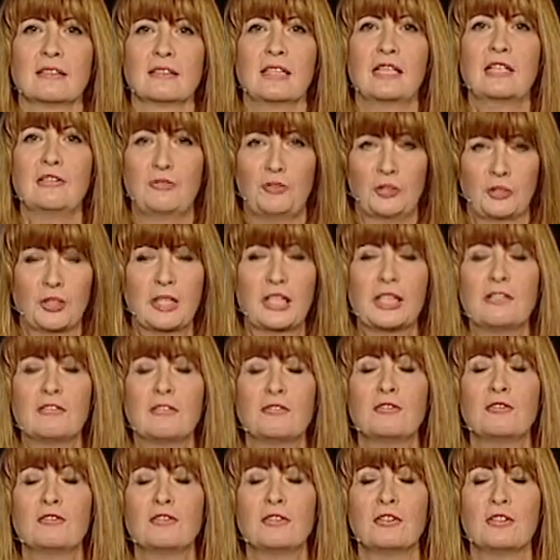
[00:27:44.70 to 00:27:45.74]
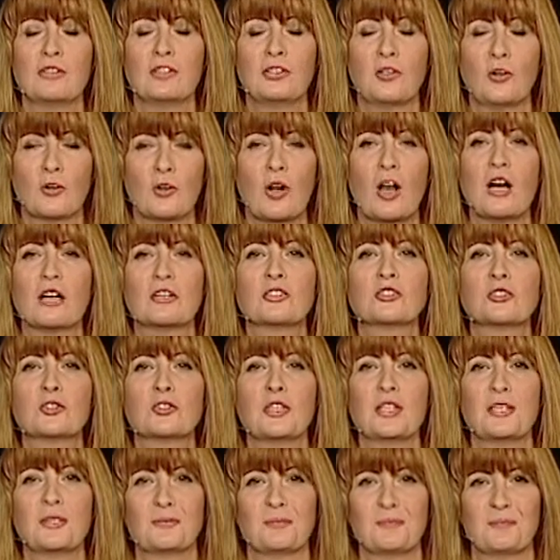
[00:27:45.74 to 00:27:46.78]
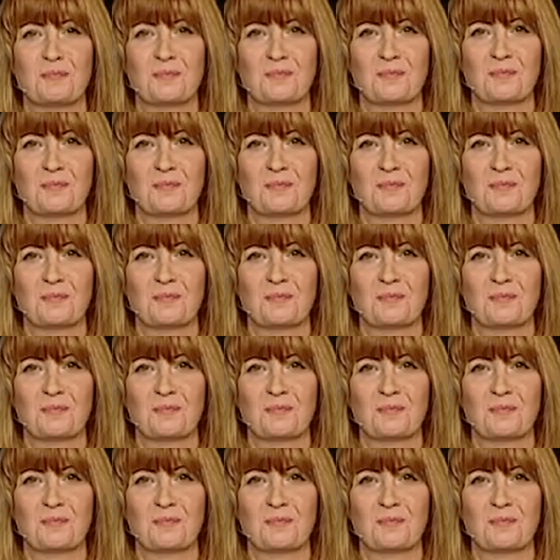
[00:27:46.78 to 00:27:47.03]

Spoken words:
if you give your heart to Him,